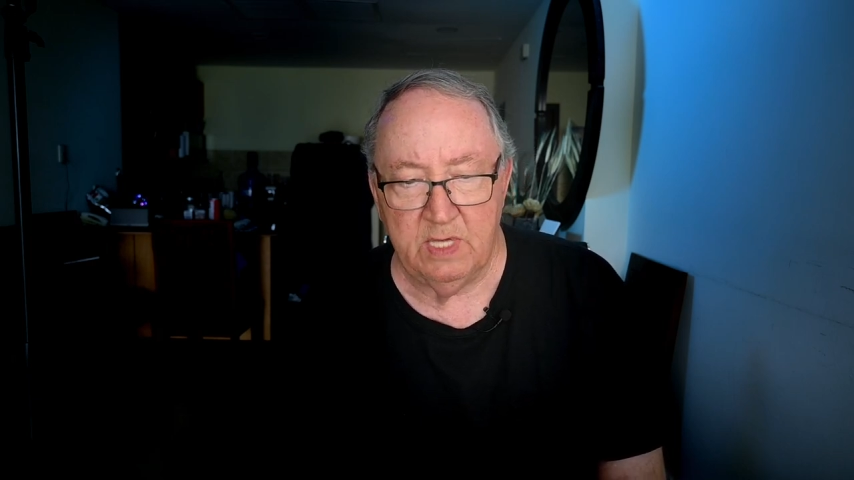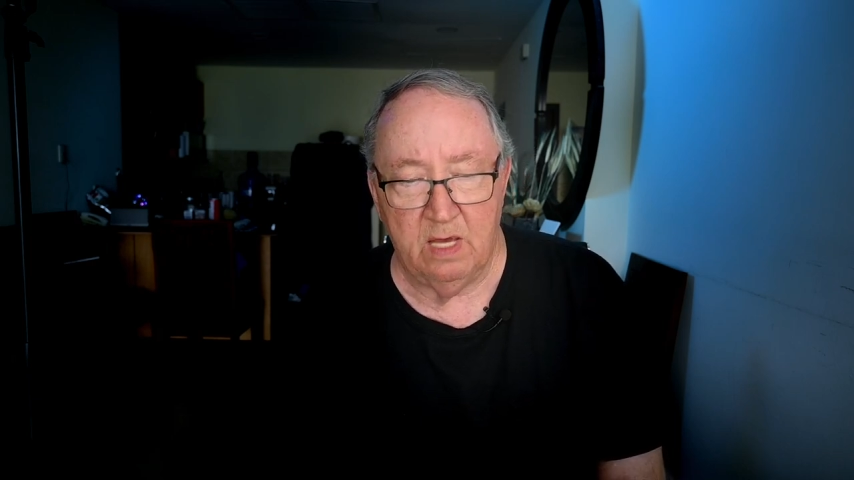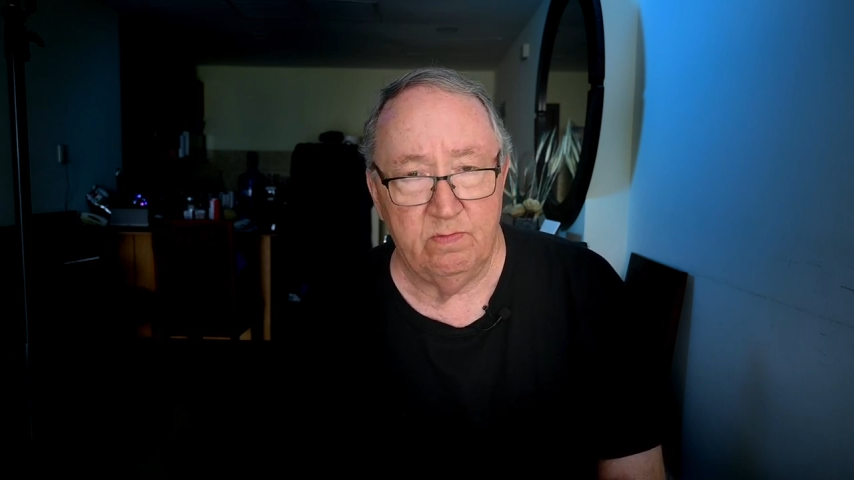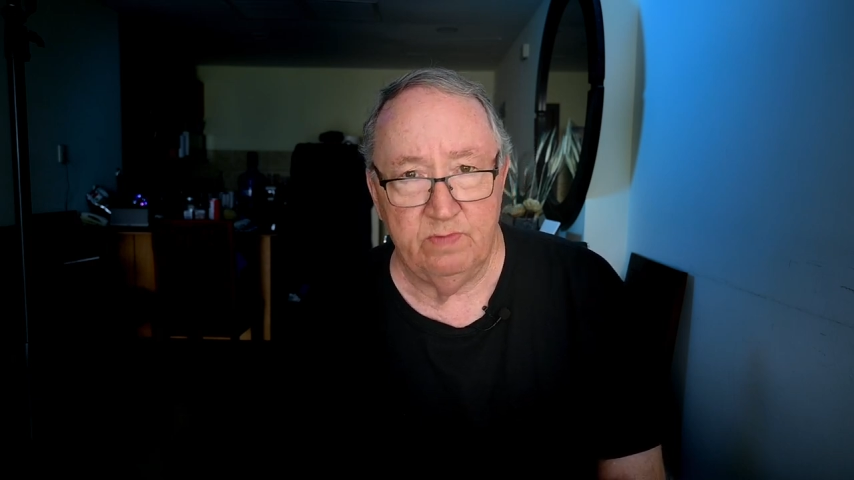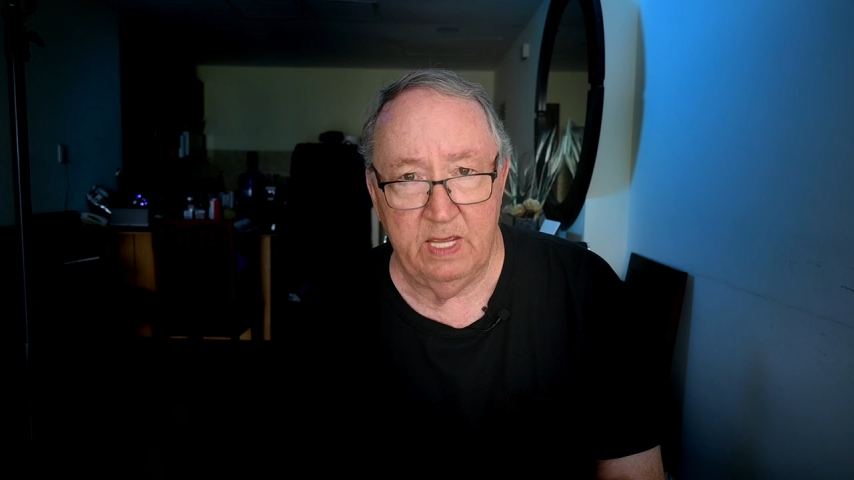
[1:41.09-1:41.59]

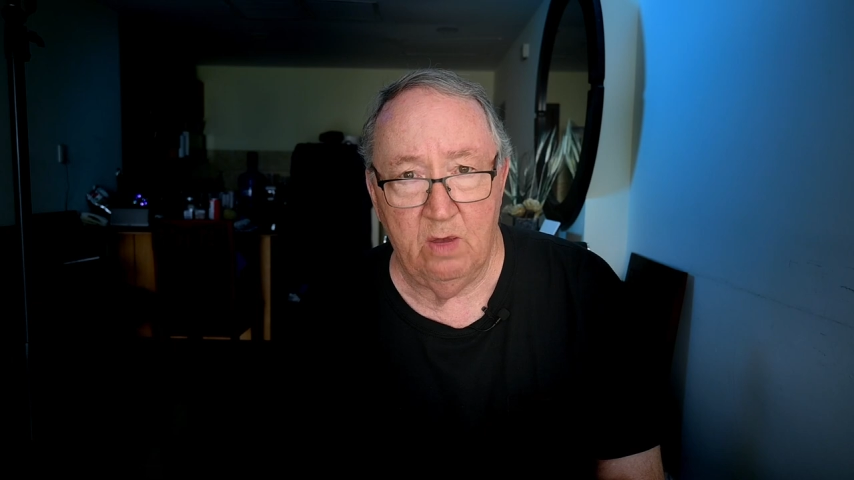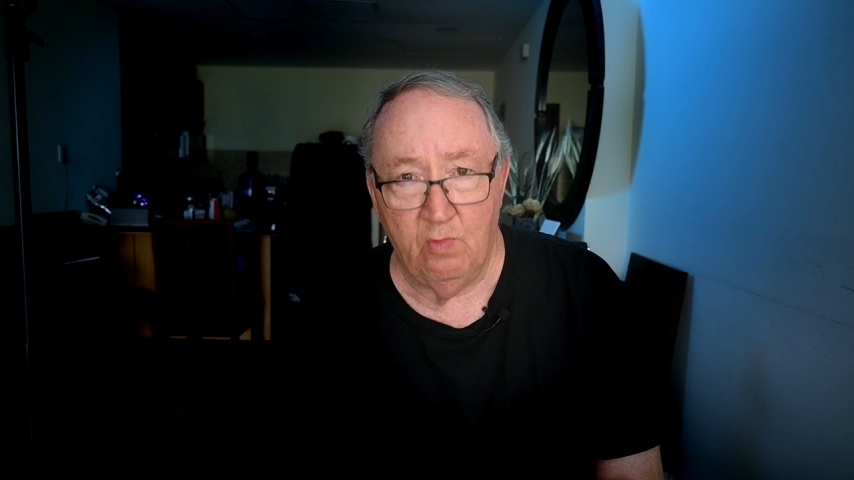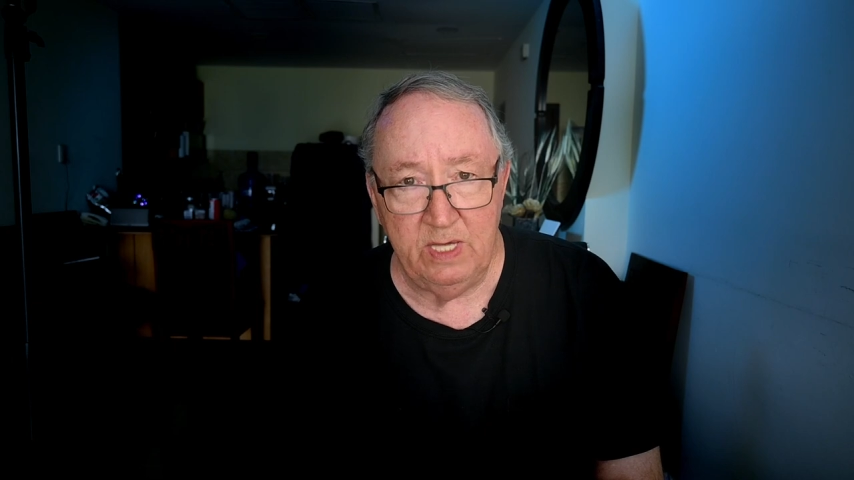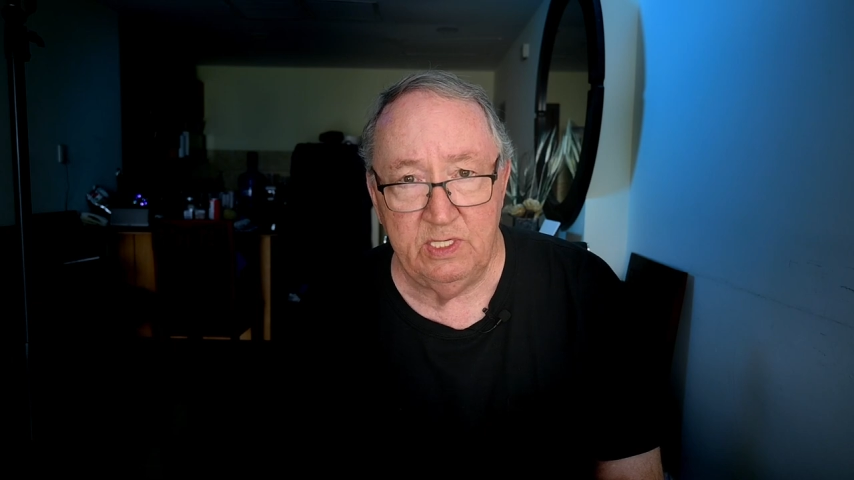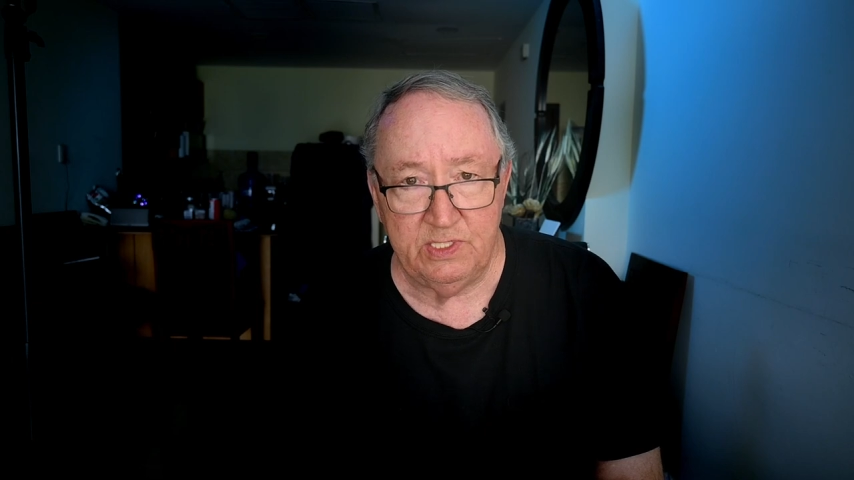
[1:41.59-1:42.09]
I can't
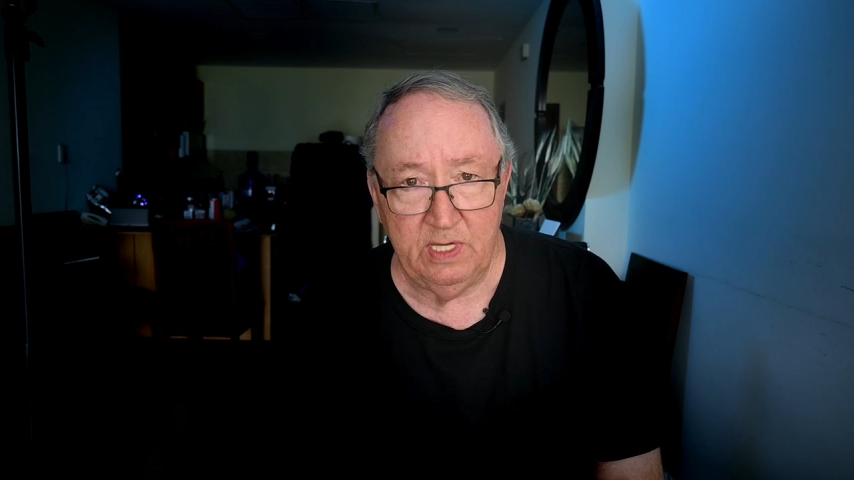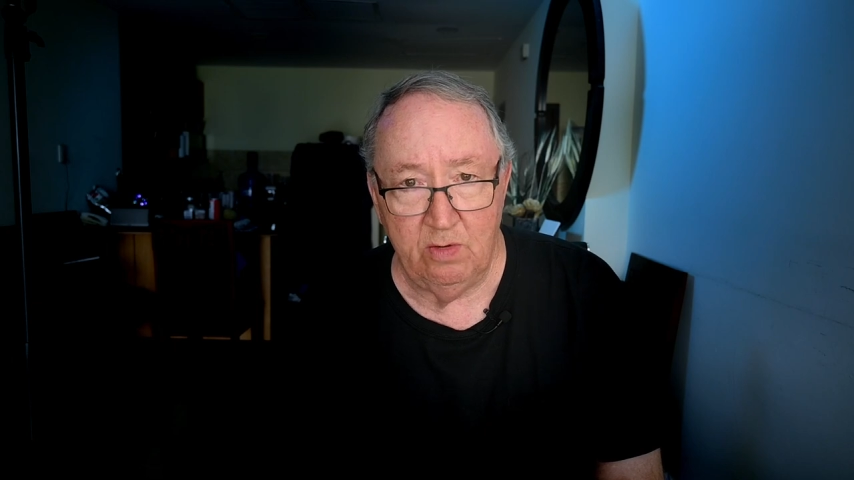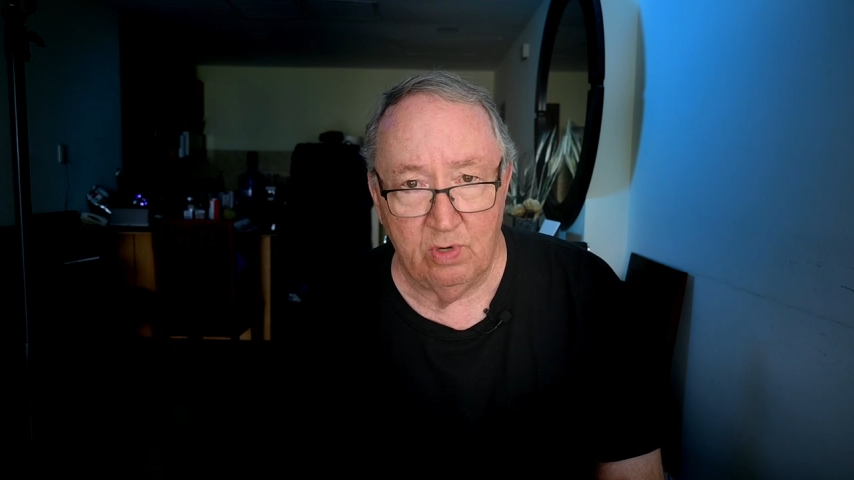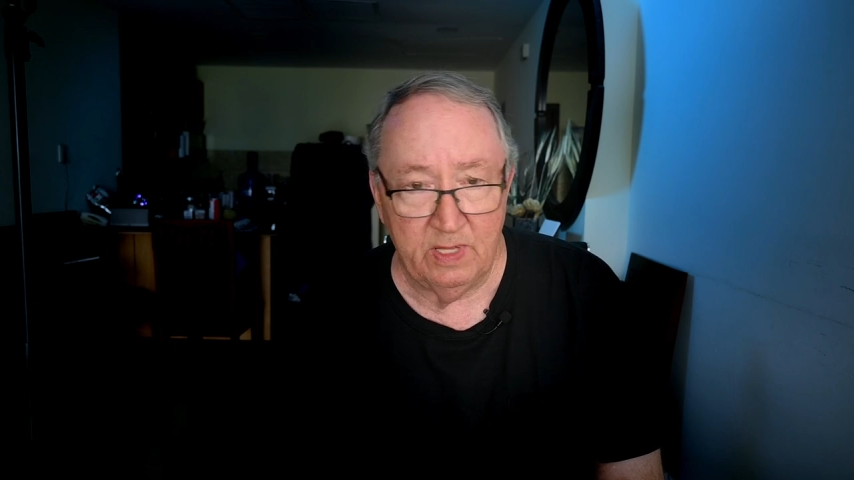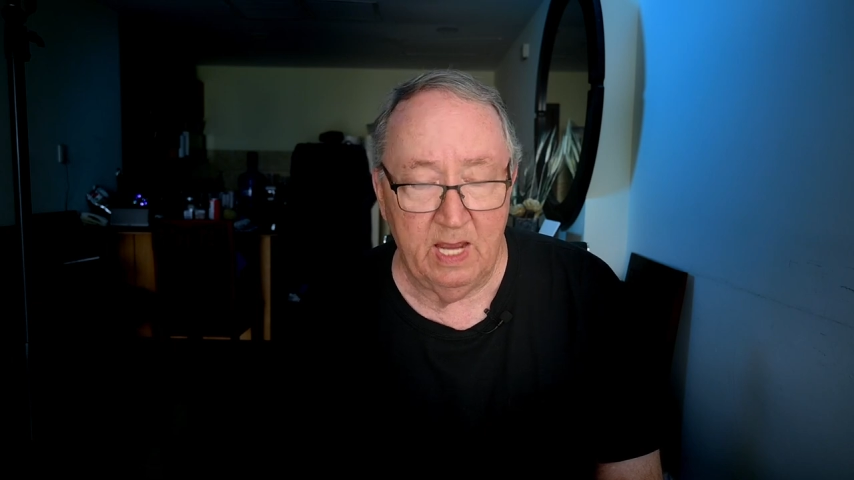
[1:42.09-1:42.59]
wait to see
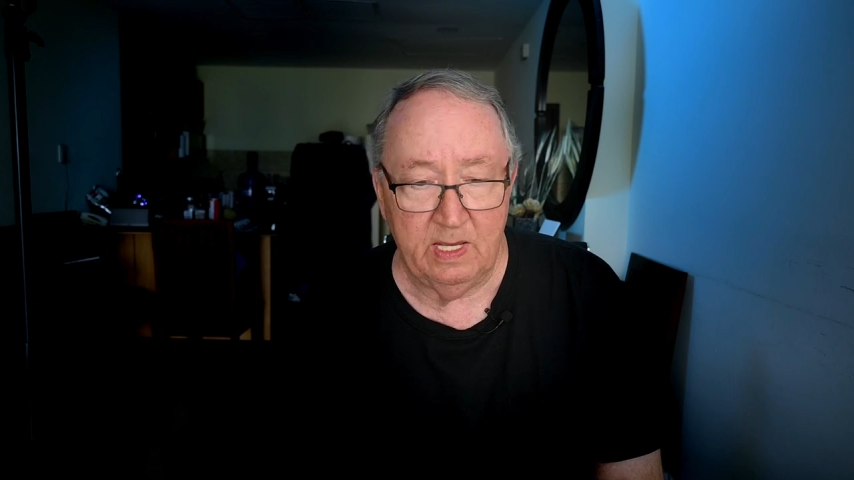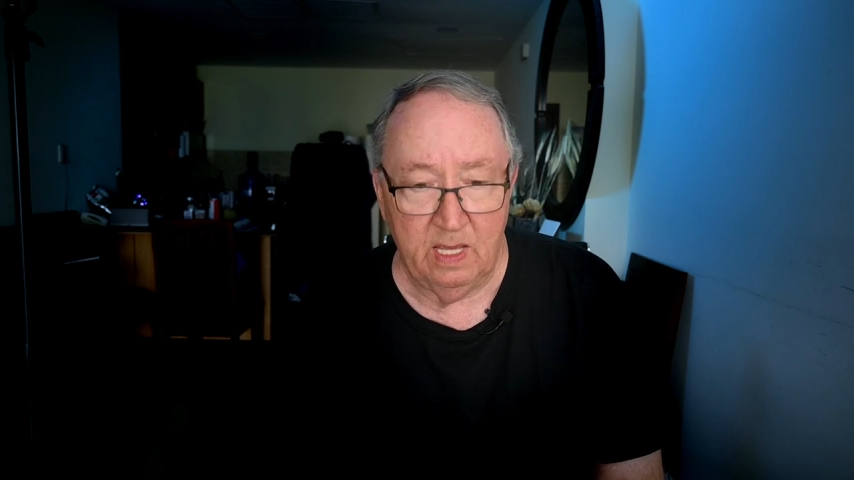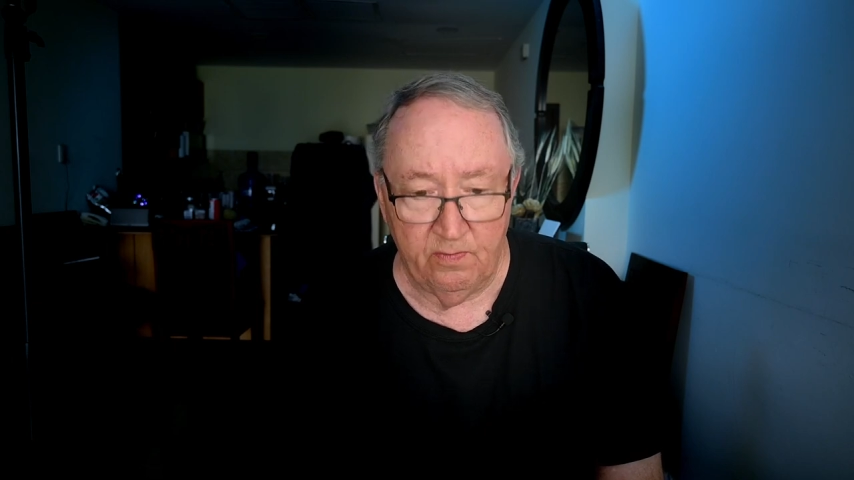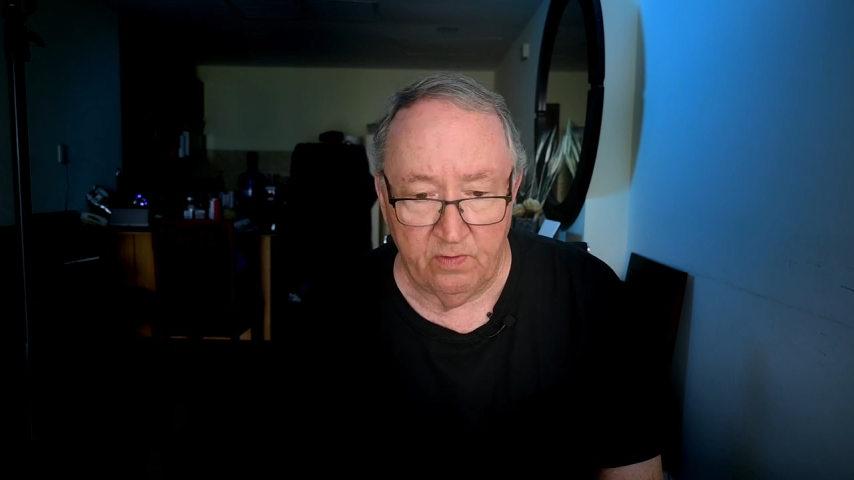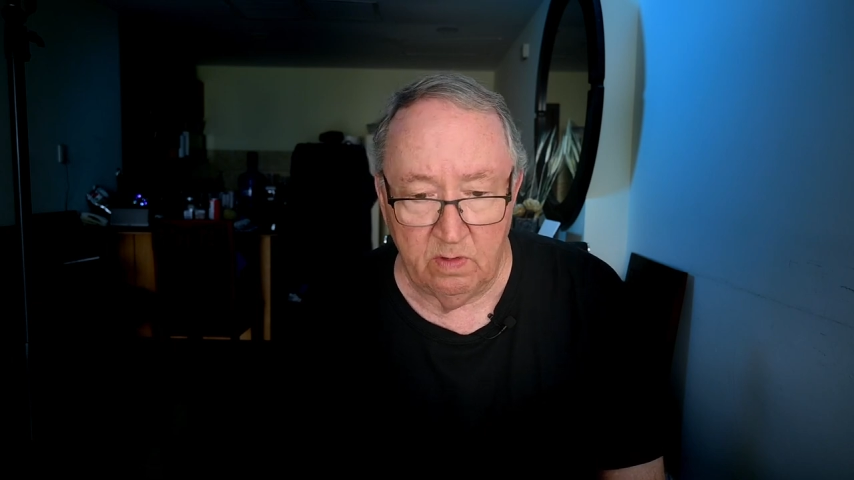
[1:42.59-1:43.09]
where that
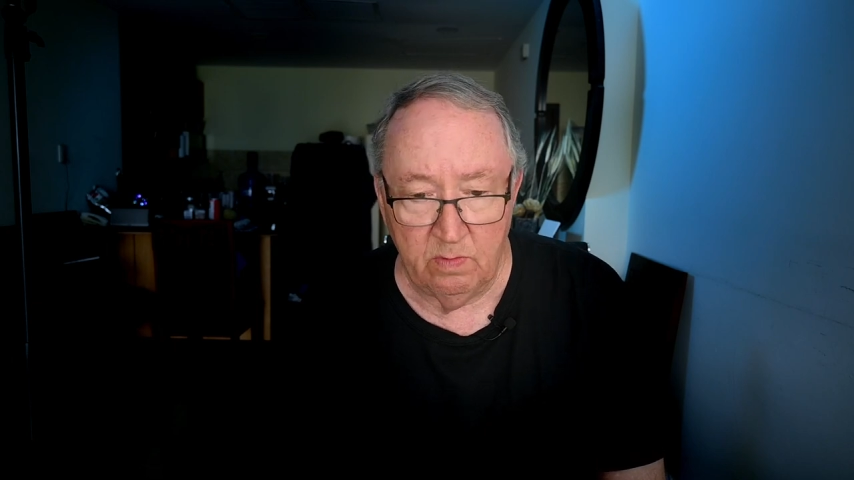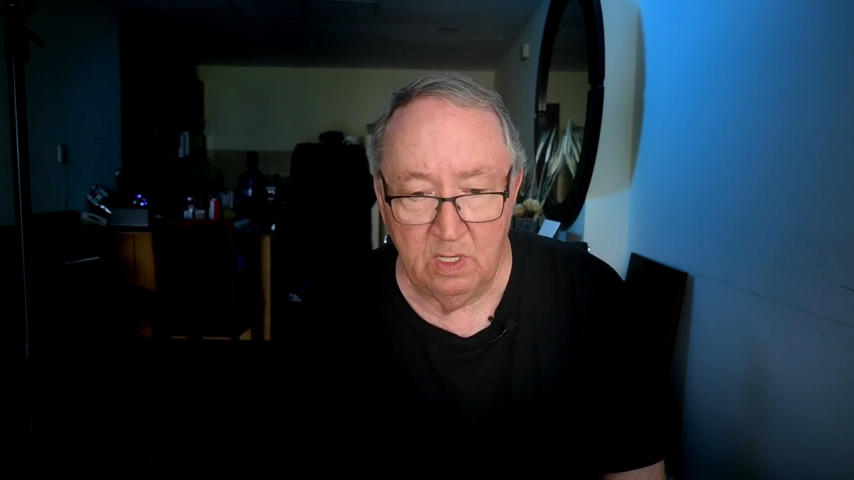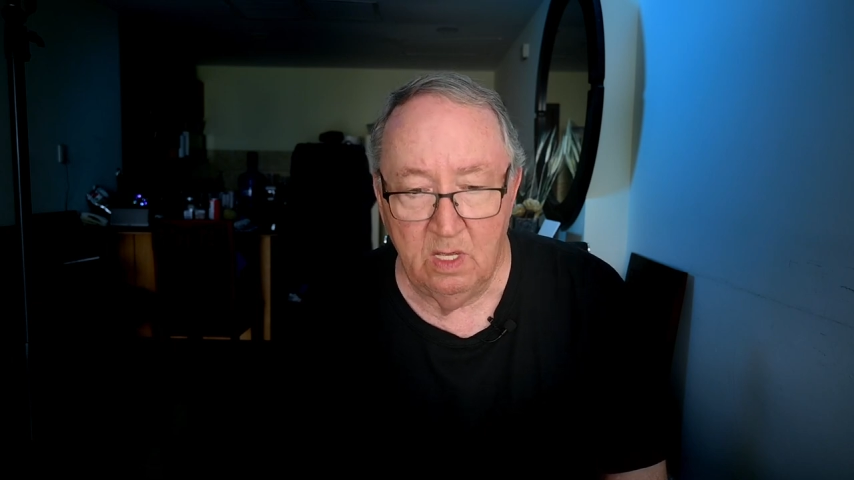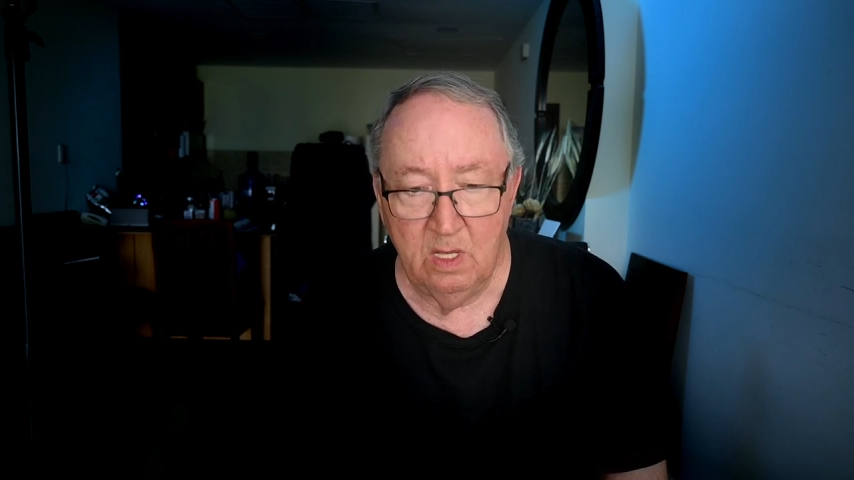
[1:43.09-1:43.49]
came from.